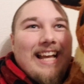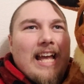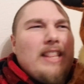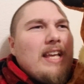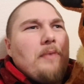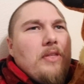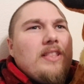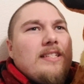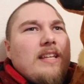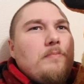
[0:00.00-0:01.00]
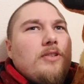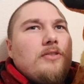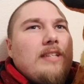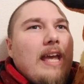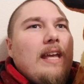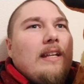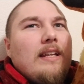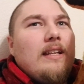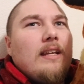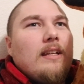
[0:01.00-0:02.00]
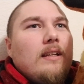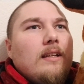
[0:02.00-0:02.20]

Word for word: And I think this is episode 10, isn't it?